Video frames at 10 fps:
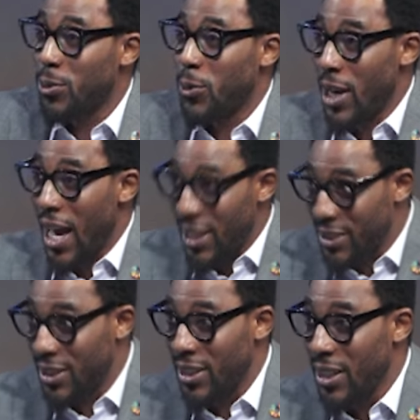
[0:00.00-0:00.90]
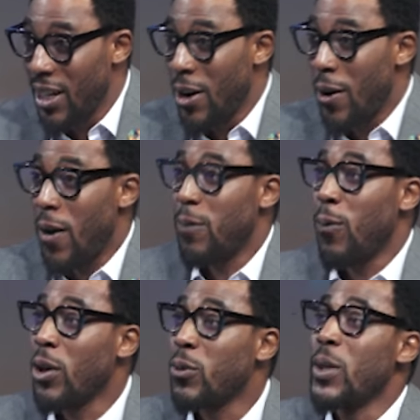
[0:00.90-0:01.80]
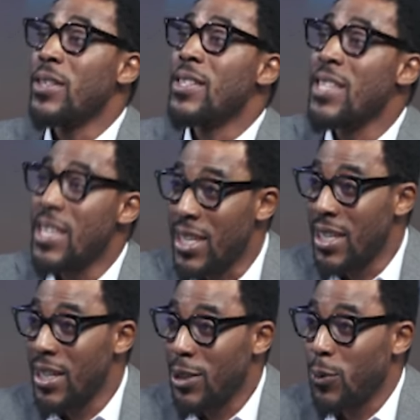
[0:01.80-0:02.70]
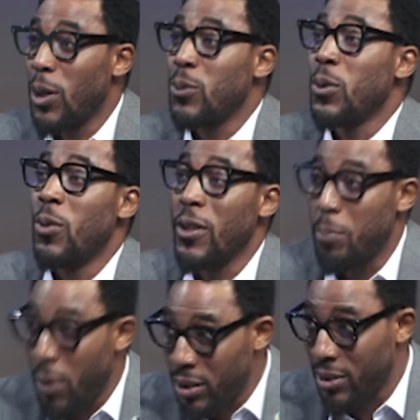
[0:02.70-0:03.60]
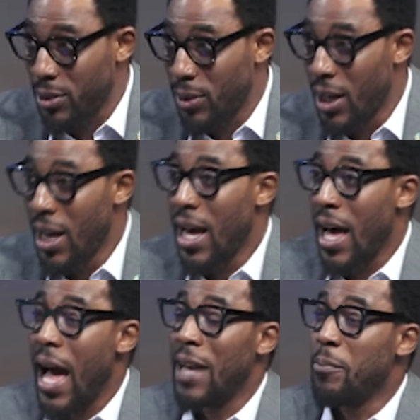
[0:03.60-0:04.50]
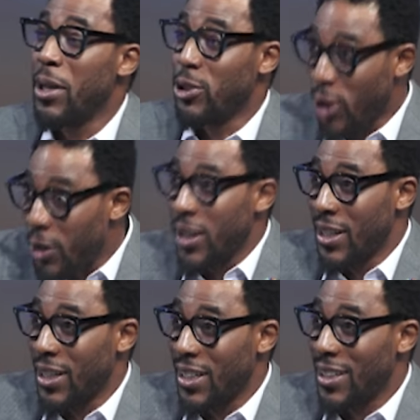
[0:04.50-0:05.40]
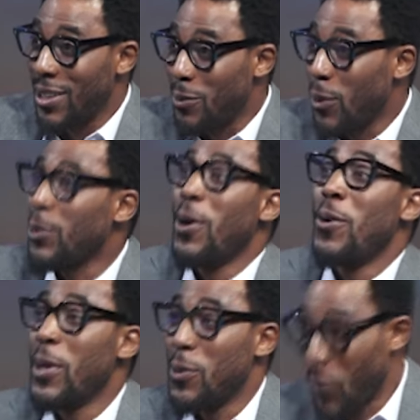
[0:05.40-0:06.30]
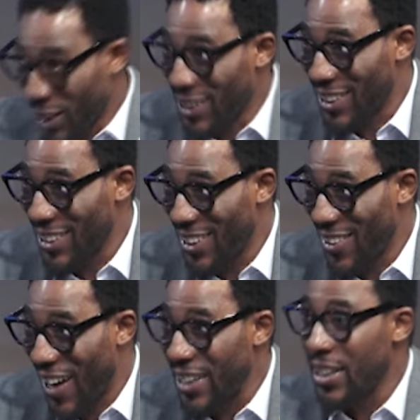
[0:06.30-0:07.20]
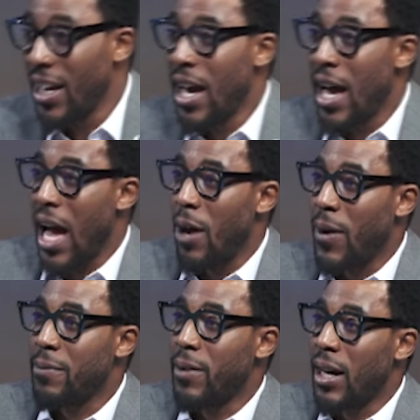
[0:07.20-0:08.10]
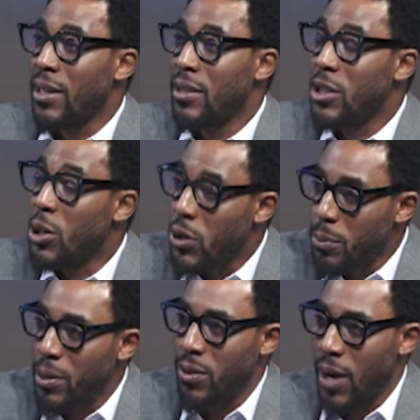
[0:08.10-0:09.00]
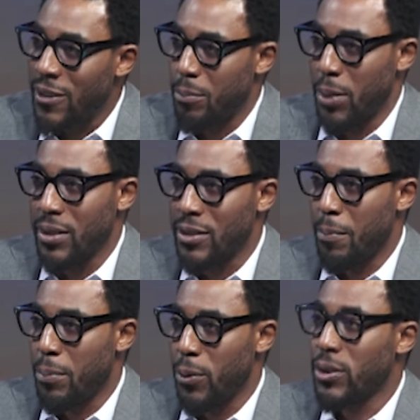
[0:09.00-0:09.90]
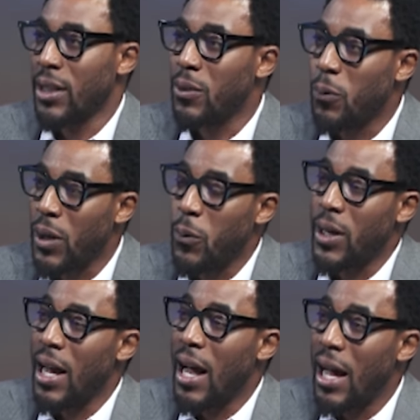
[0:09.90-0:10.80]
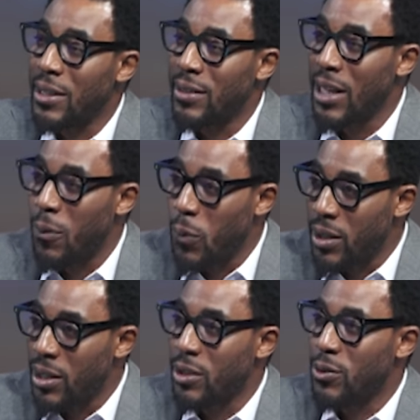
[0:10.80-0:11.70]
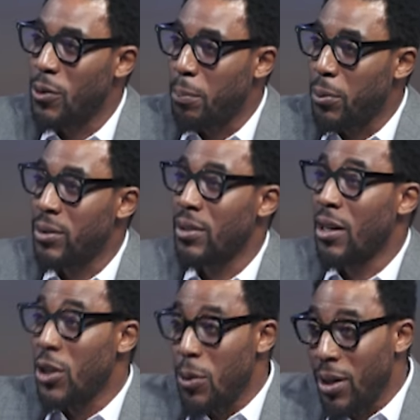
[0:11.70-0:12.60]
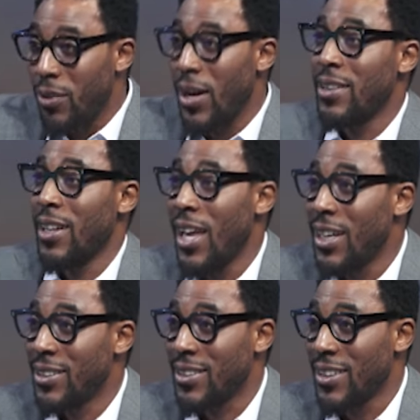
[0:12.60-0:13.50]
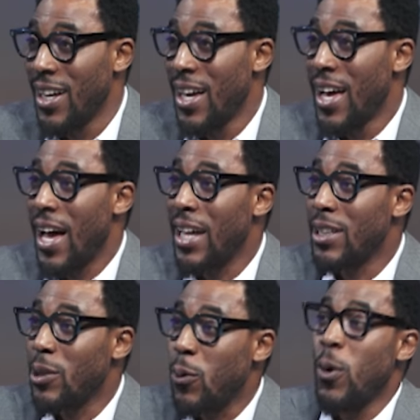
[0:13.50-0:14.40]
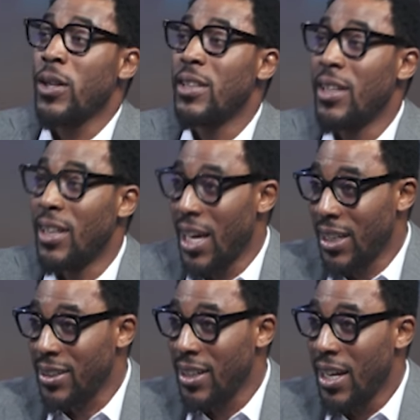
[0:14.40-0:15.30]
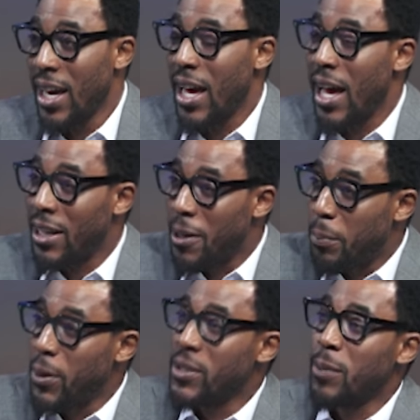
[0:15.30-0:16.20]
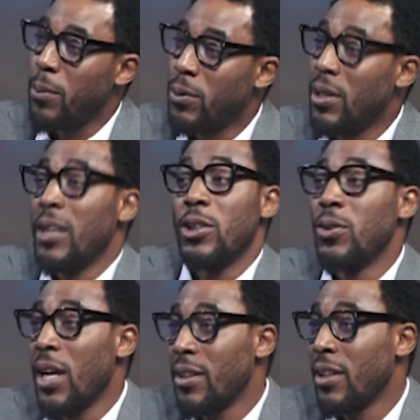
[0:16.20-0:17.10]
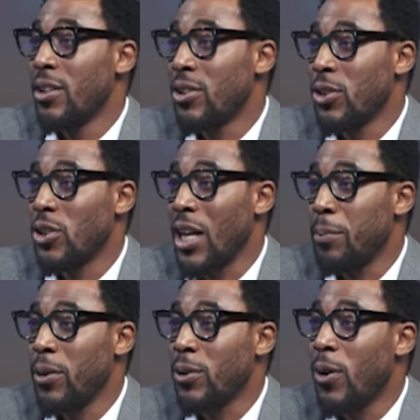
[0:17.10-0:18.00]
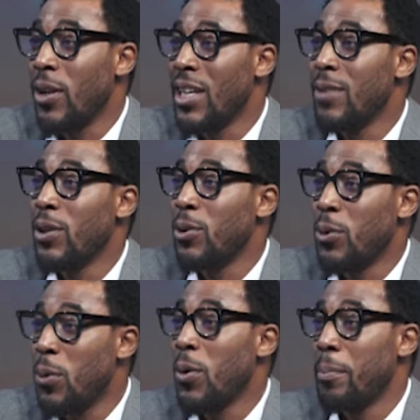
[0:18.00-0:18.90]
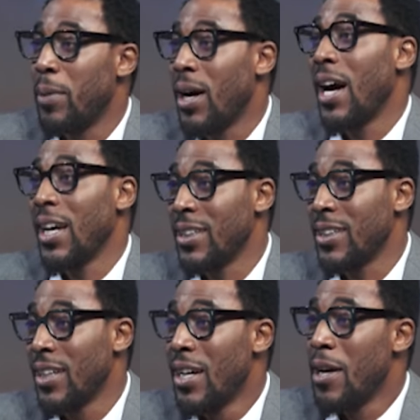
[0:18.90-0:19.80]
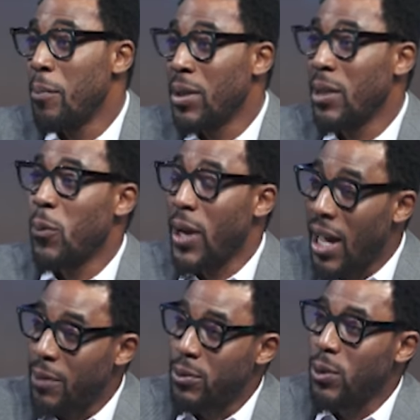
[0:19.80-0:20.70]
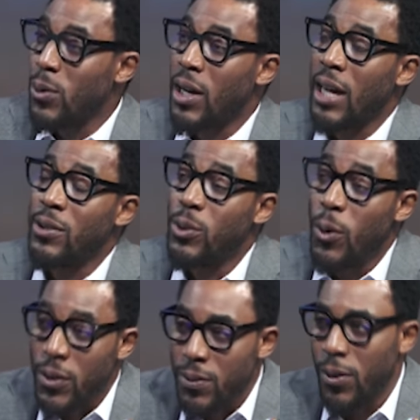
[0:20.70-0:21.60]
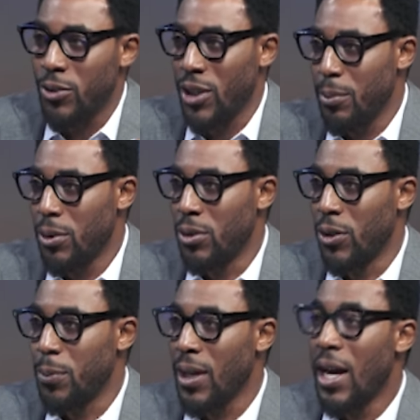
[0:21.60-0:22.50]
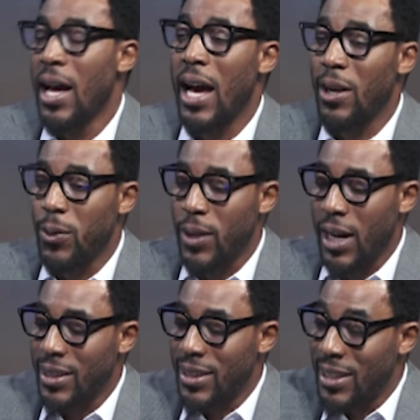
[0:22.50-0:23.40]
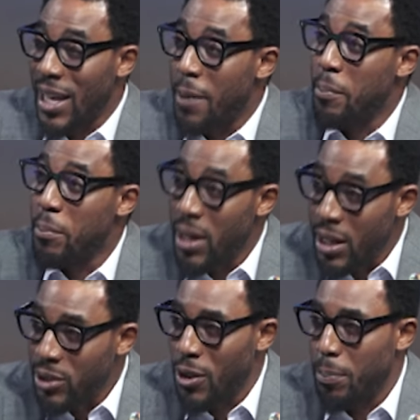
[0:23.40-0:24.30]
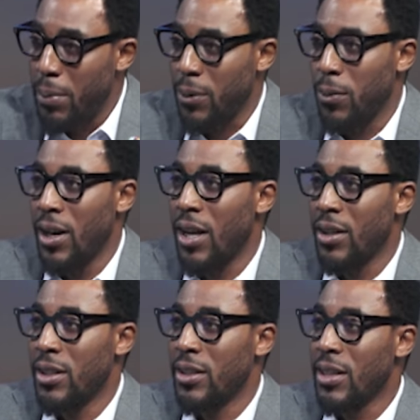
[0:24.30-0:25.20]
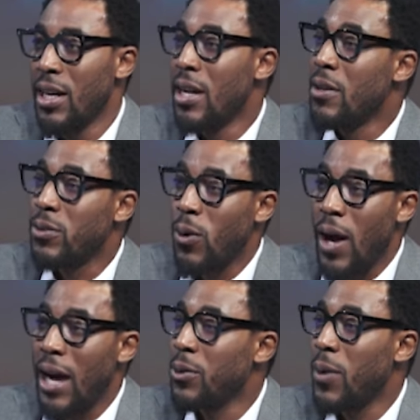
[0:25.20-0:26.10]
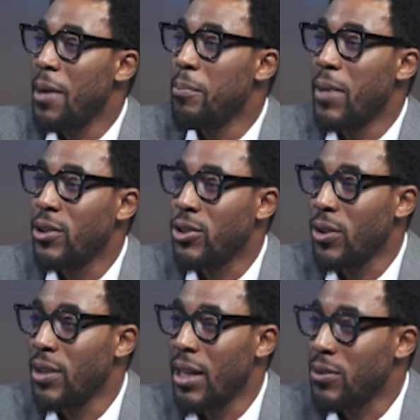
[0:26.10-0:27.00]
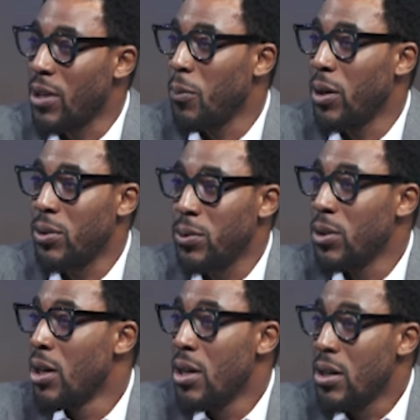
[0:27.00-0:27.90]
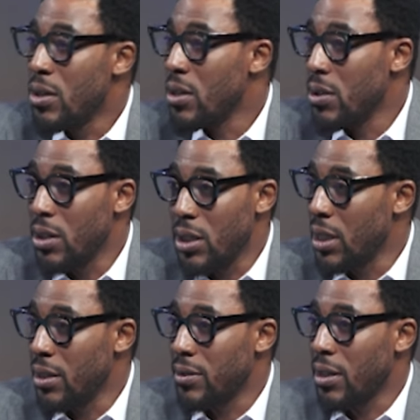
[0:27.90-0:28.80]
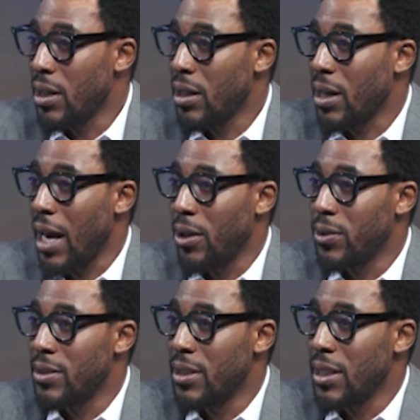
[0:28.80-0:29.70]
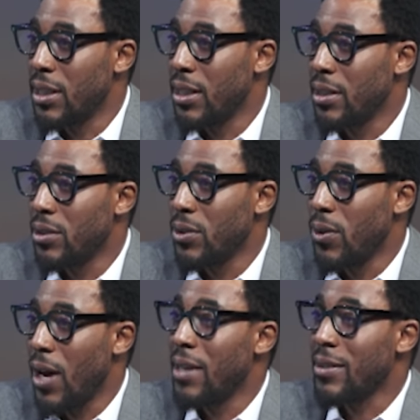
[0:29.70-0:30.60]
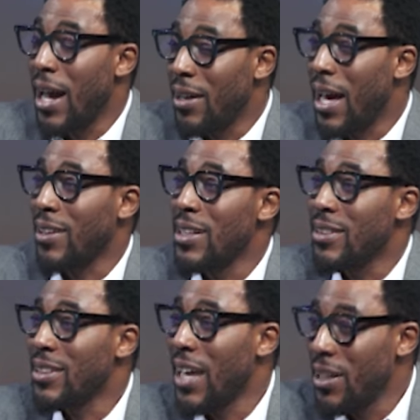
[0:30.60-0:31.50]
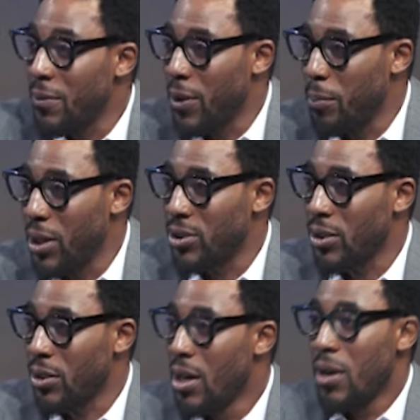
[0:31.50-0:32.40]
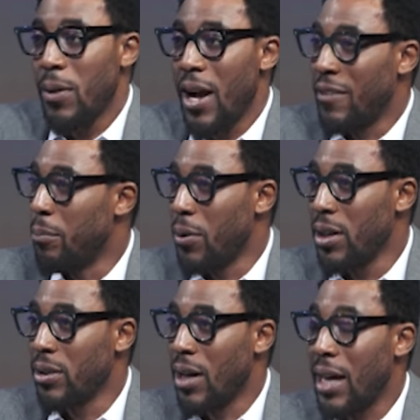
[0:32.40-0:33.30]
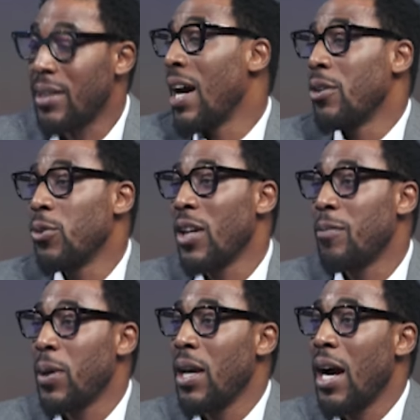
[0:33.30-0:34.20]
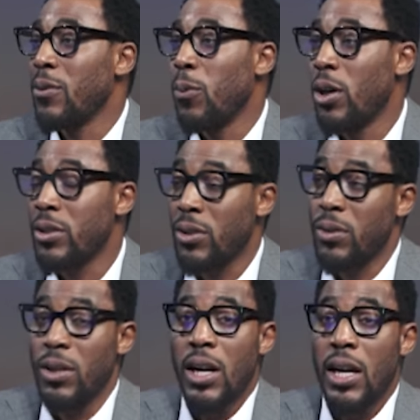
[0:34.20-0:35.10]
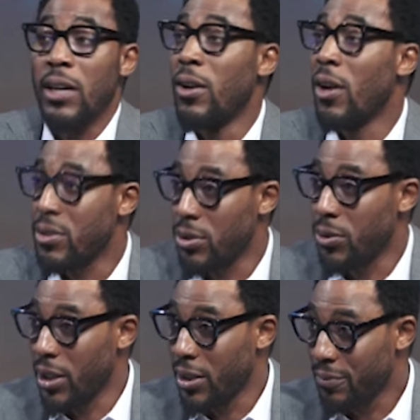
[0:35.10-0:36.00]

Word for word: reality of what we see is what we respond to. And majority is what always wins, right? However, the human rights-based approach and the way we are is that we need to put a human rights lens, an equality lens, and a principle that the United Nations champions called leaving no one behind. Meaning we have to look at those vulnerable groups and look at their major peculiarities. So how do I make sure that someone who is cannot see, you know, can at least get information? We have Braille, and now UNFPA has worked on a glossary,